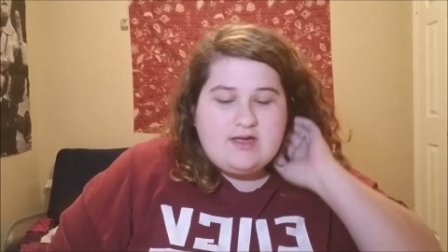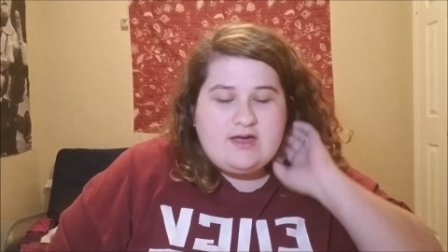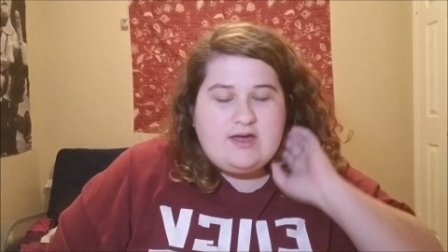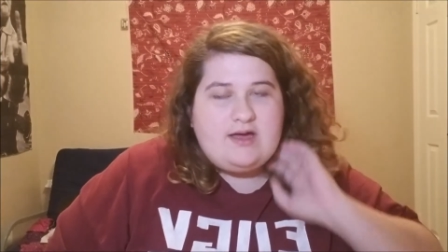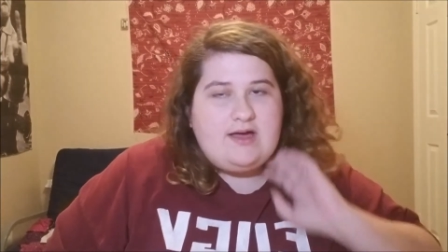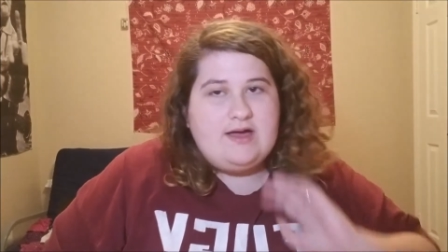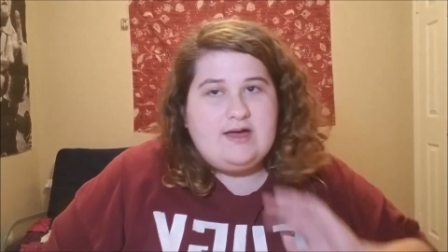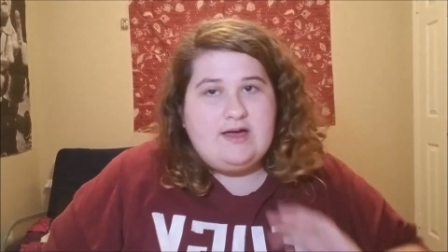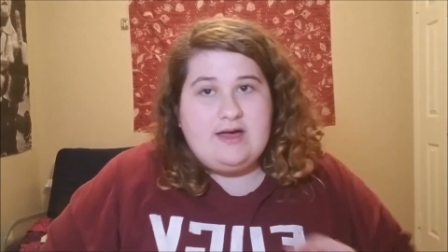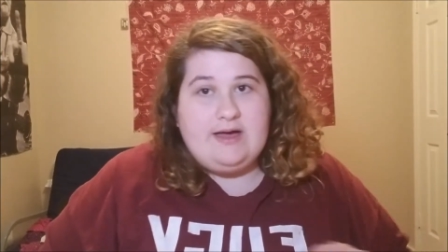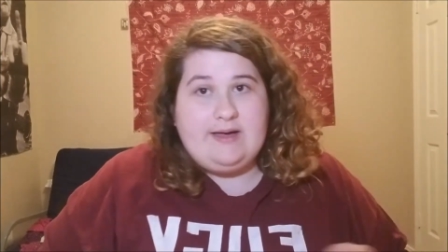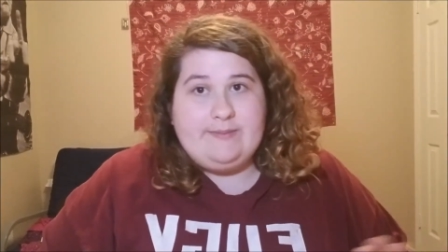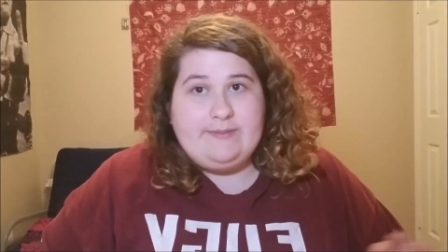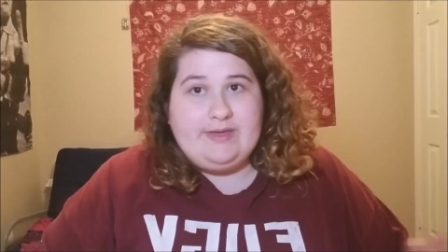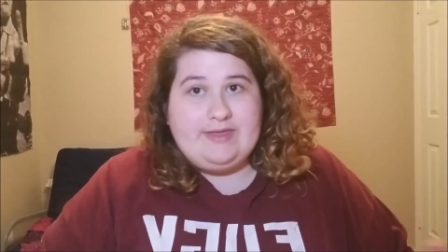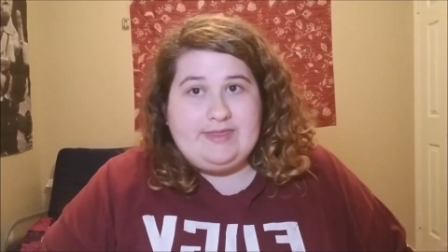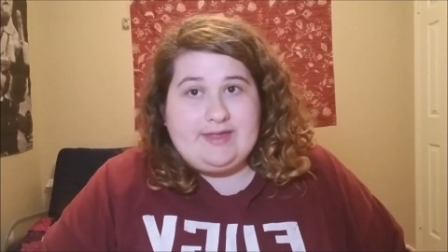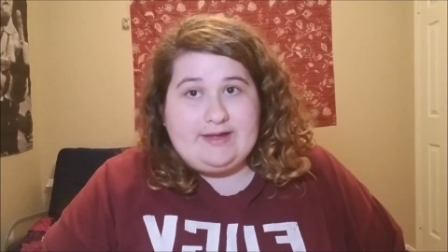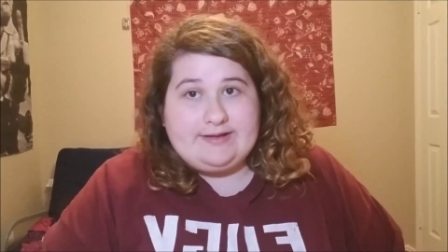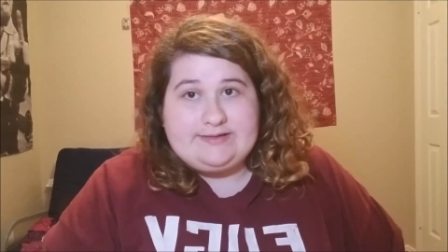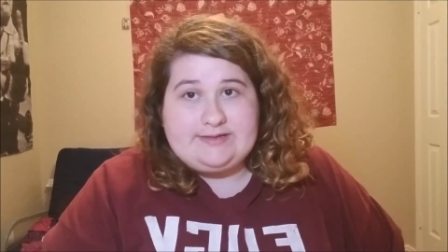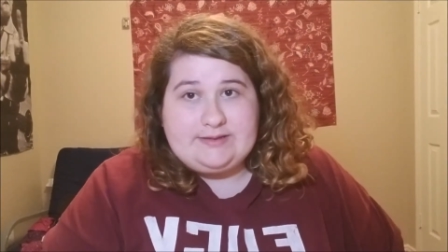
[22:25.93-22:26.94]
Um,
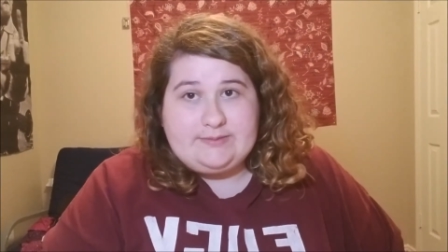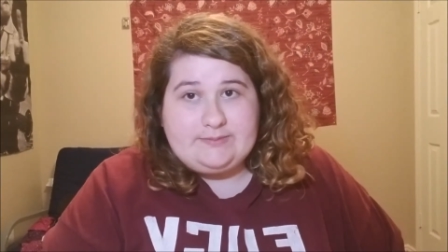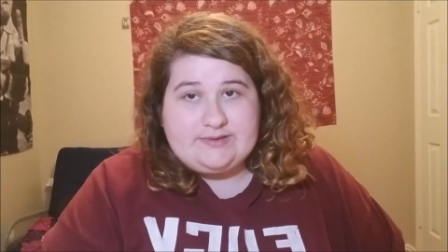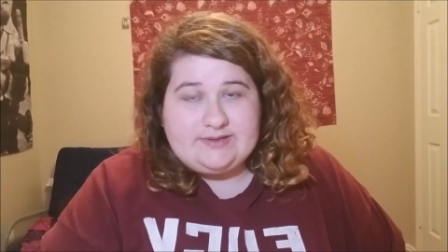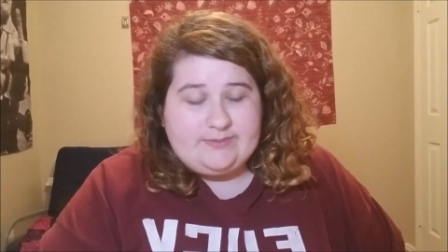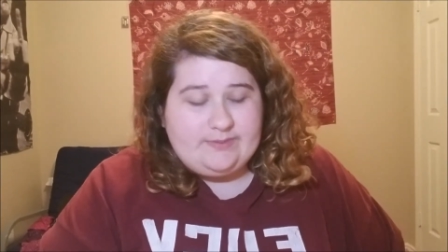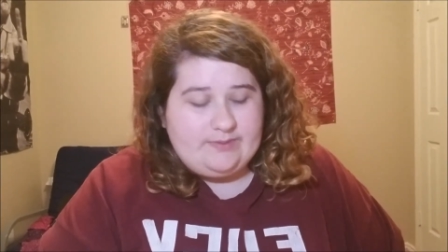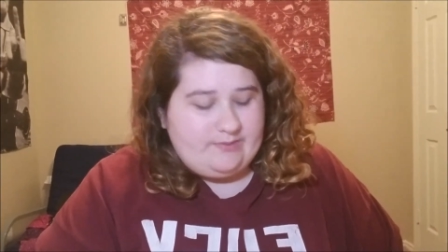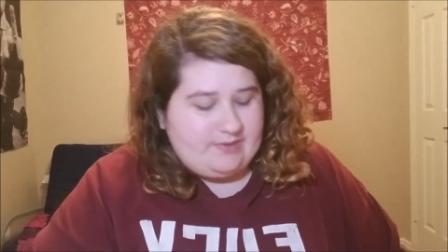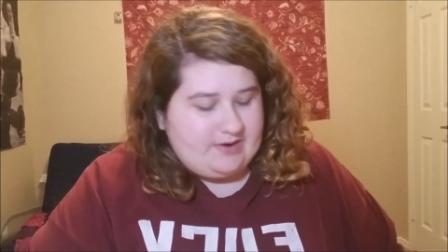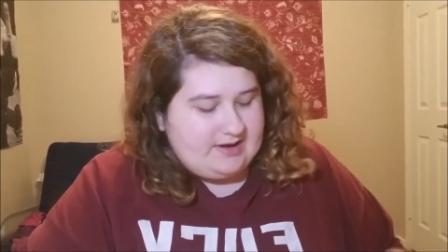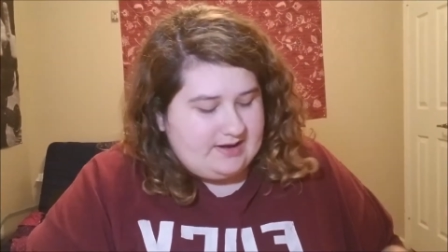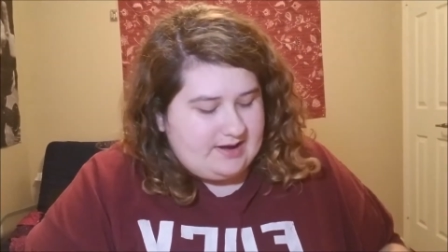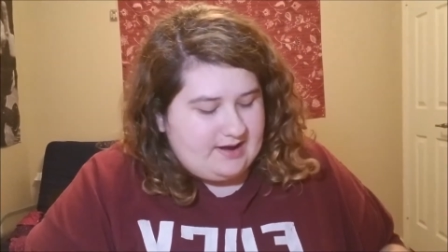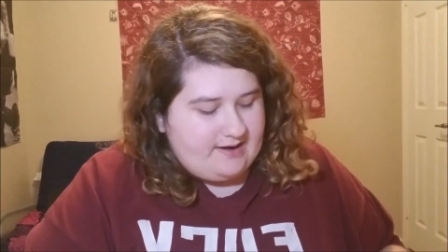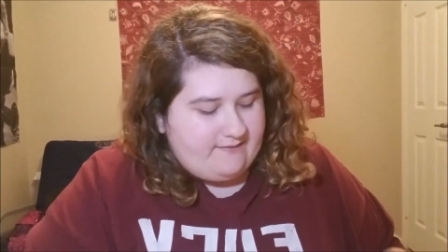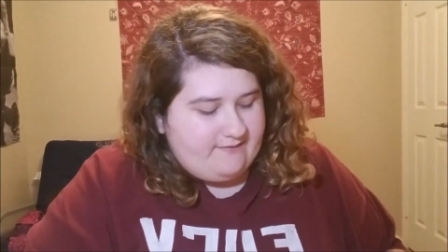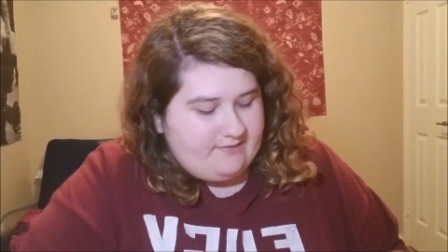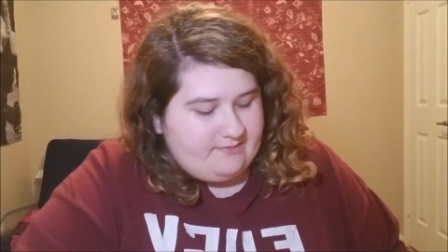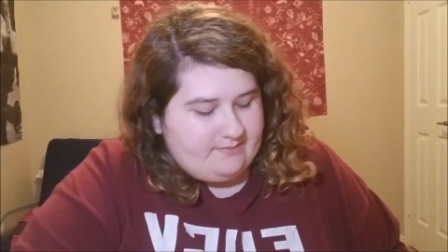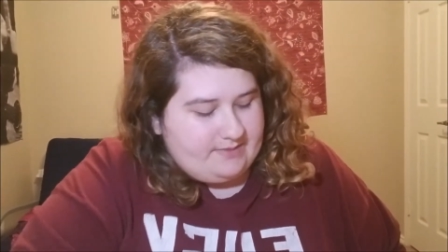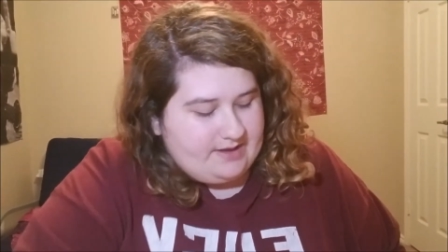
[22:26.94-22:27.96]
and that seems to be working
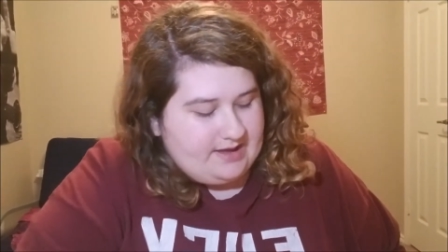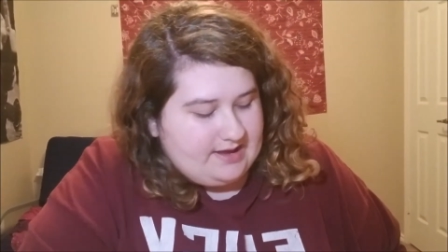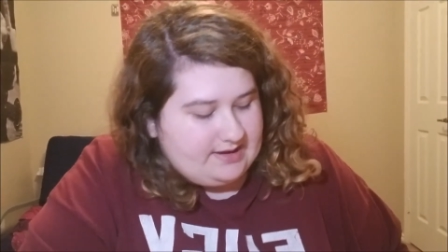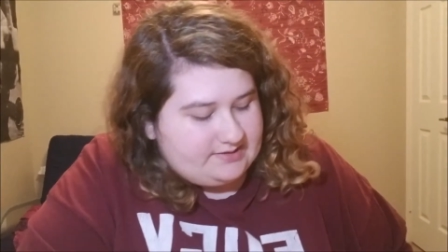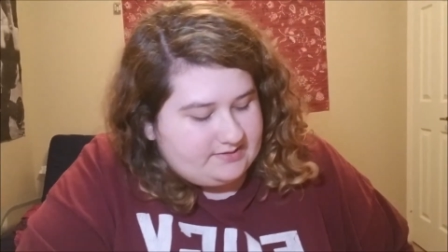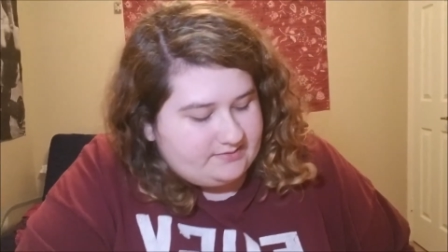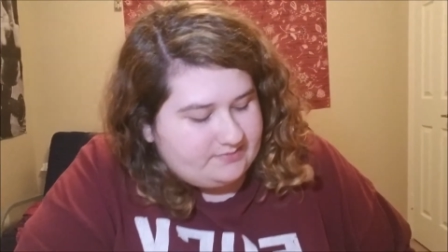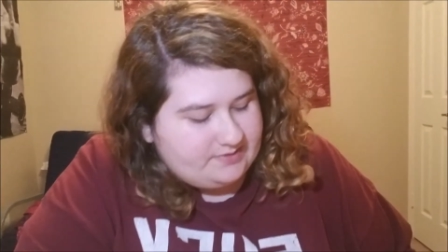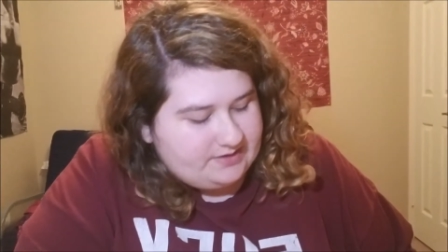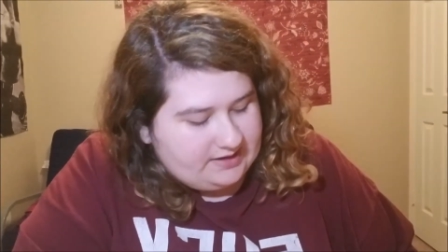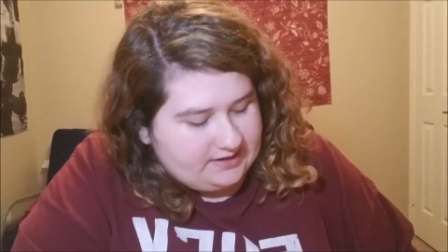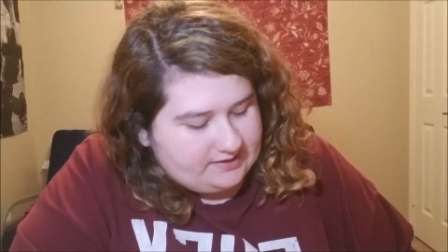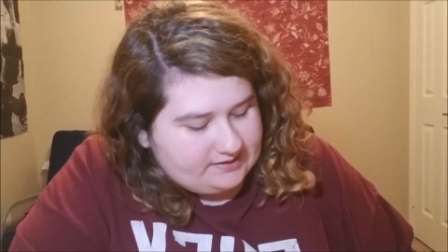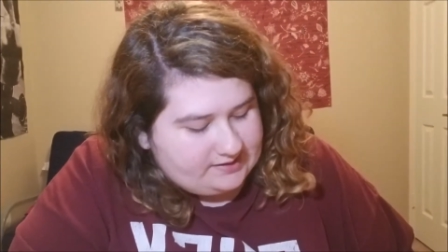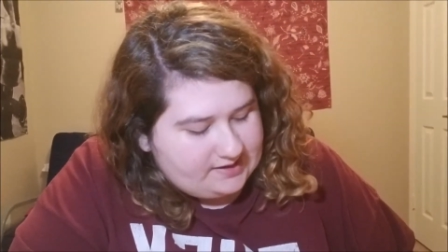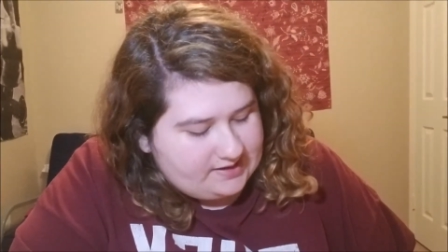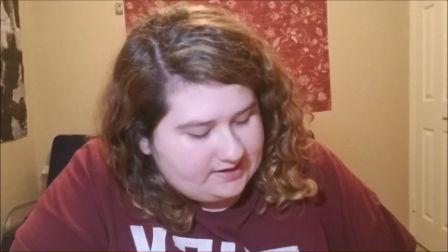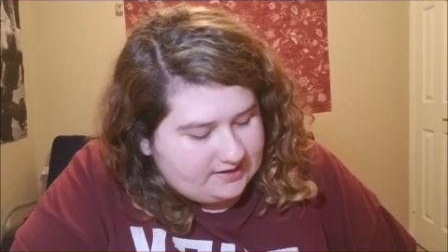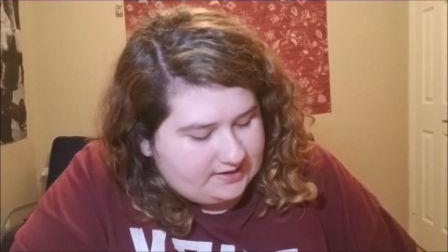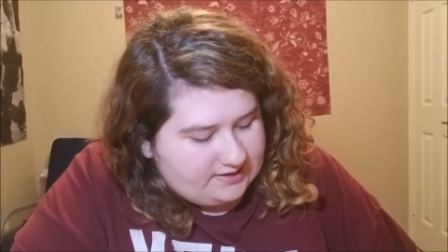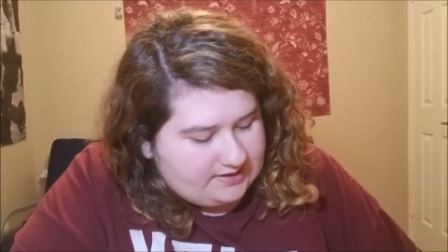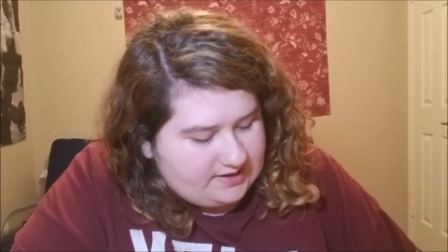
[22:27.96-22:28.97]
out for me. I don't plan on
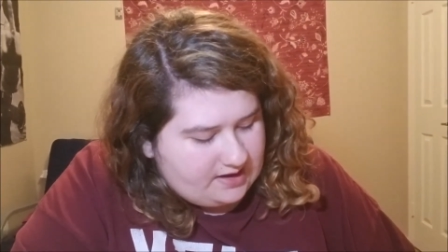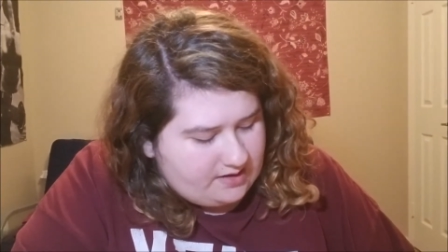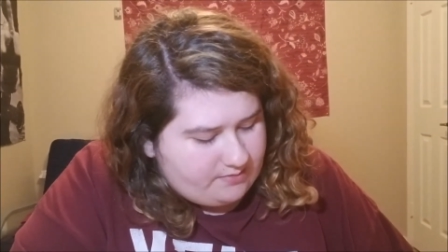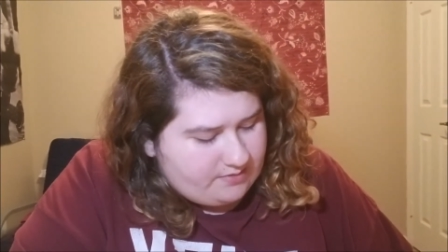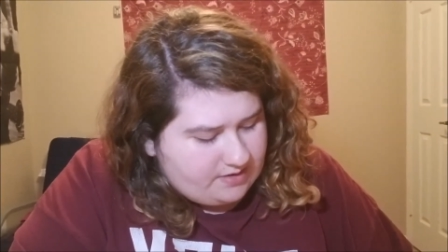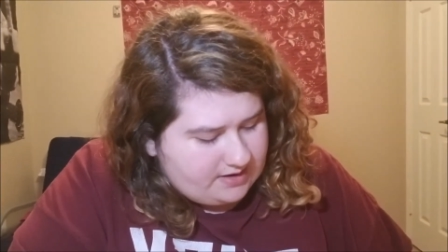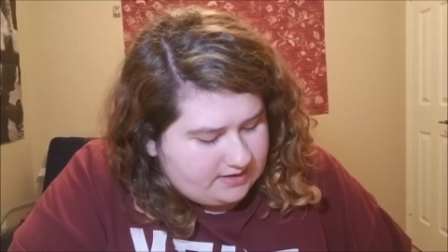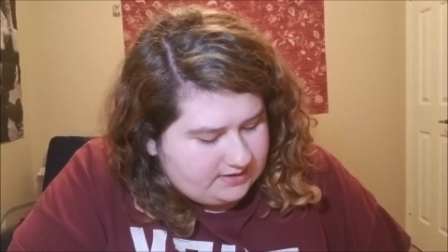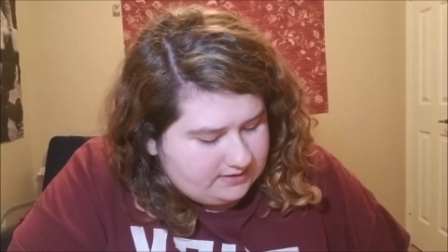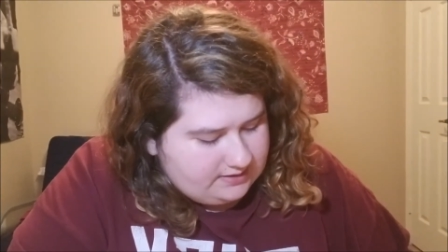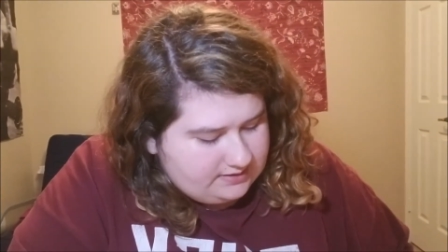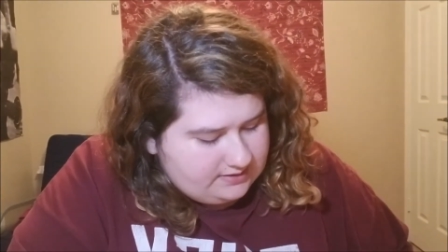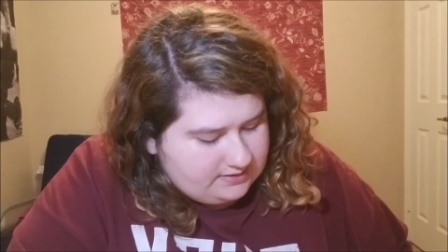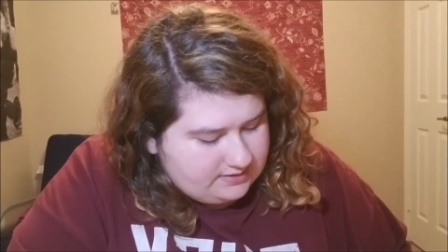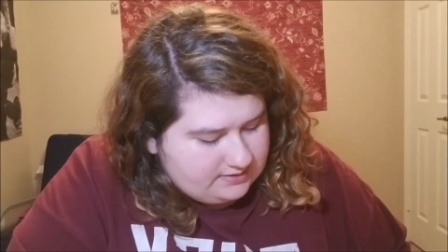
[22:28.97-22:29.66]
getting a camera